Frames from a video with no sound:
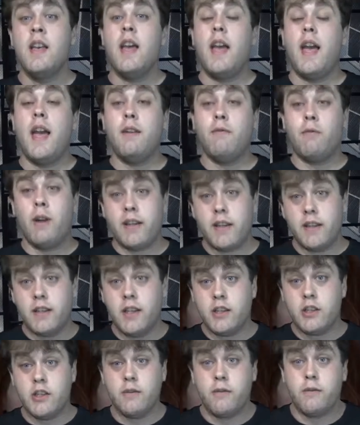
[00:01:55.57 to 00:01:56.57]
and
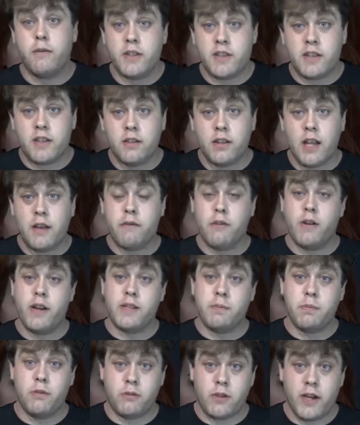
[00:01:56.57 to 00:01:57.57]
recognition for its clever
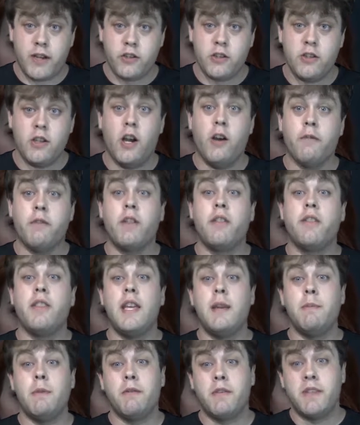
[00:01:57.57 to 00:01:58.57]
exploration of the
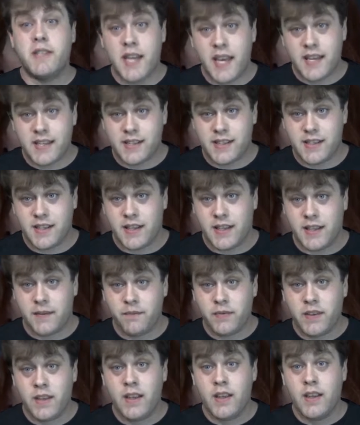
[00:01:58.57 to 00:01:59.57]
theme of destiny.
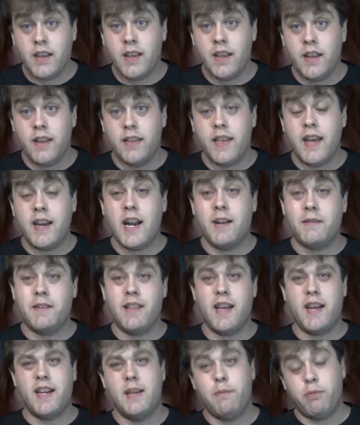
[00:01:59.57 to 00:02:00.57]
Then after
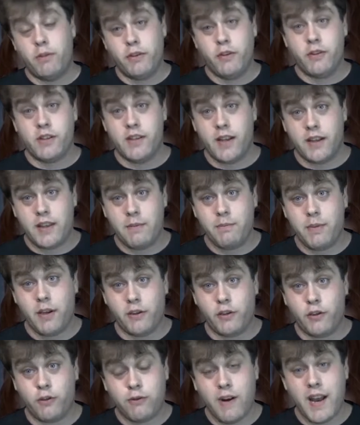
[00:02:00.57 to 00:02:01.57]
that he produced nothing
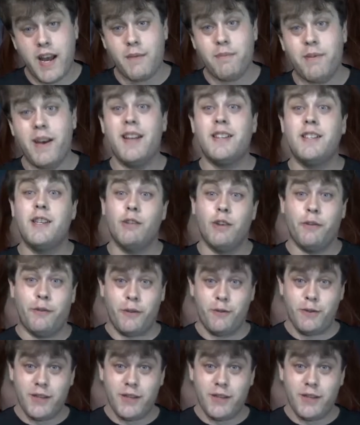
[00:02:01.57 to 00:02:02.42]
but crap until a few